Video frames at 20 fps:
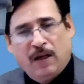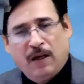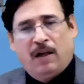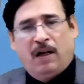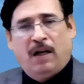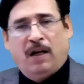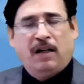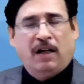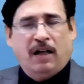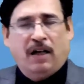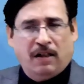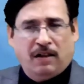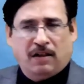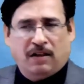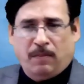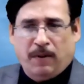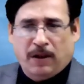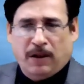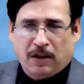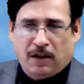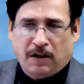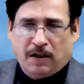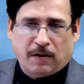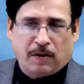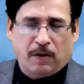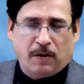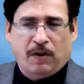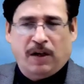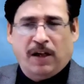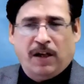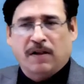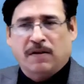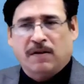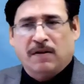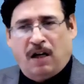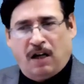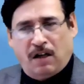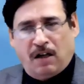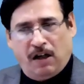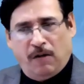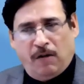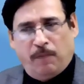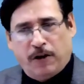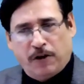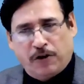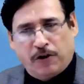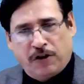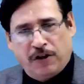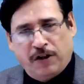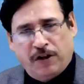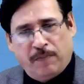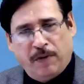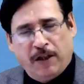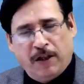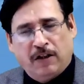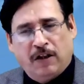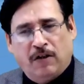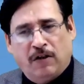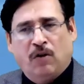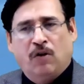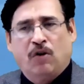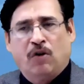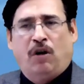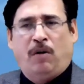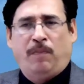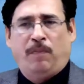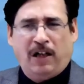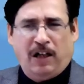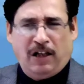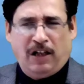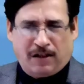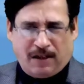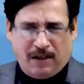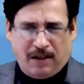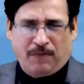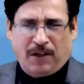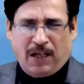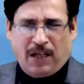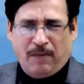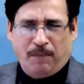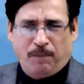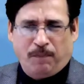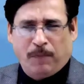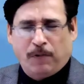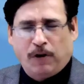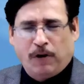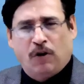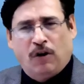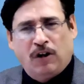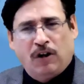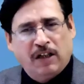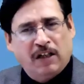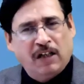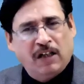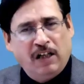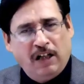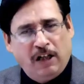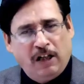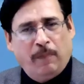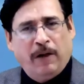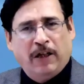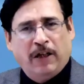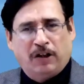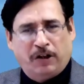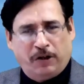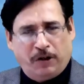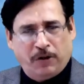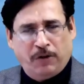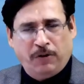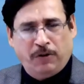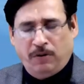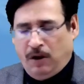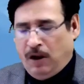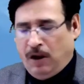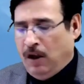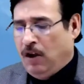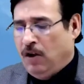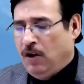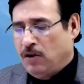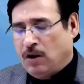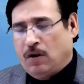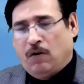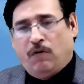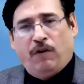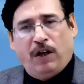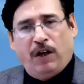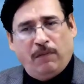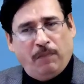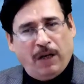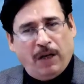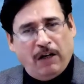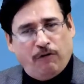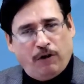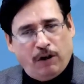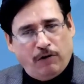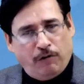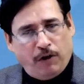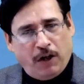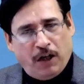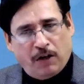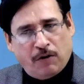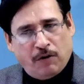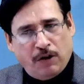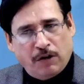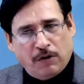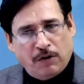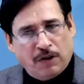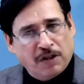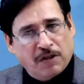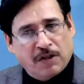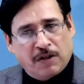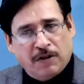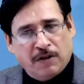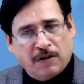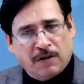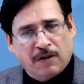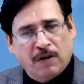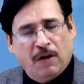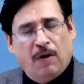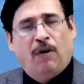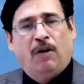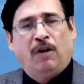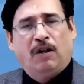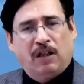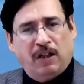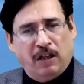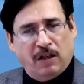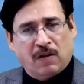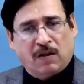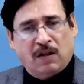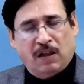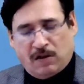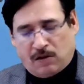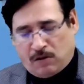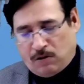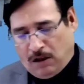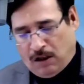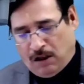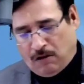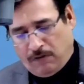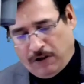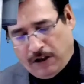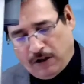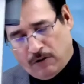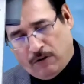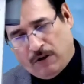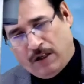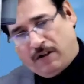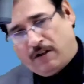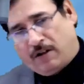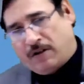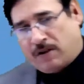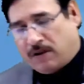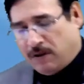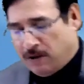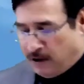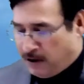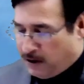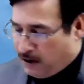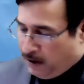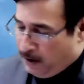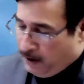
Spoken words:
And another method is known as earning per share method. Commonly, sometimes people call it yield method too. So one by one, we are going to discuss all these things. So here we go and discuss.